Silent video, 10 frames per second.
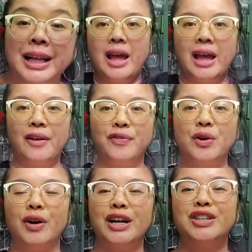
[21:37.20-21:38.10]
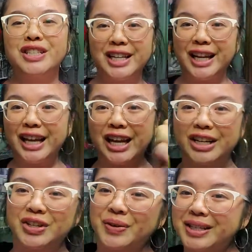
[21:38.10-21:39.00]
If you're interested in
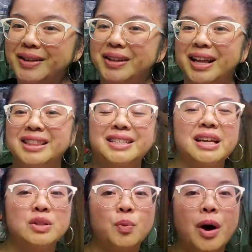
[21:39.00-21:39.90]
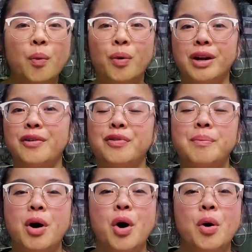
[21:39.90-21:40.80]
doing something like this as well, working
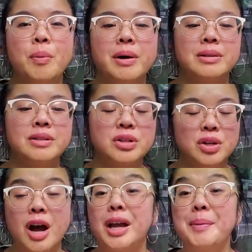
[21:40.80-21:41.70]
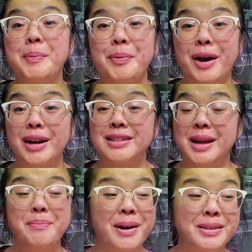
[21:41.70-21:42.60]
from home, you're talking about products,
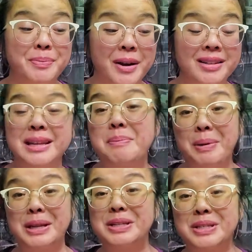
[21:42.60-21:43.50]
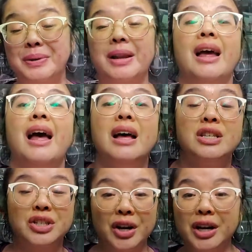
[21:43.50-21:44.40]
unboxing products, getting paid to do it,
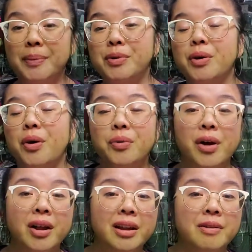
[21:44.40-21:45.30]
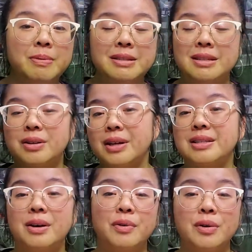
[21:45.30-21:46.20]
starting up your own online business so you can
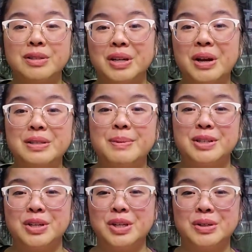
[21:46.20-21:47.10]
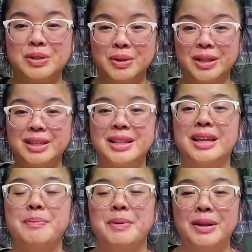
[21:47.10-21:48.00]
sell coast to coast, make sure you do click the
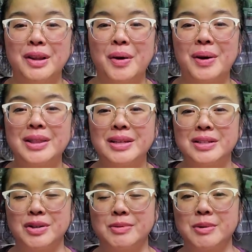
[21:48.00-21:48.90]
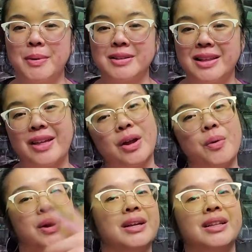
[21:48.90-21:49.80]
link below in the description box and then go
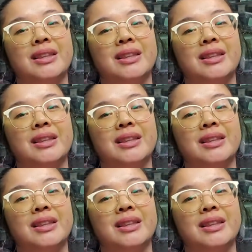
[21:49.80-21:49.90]
and click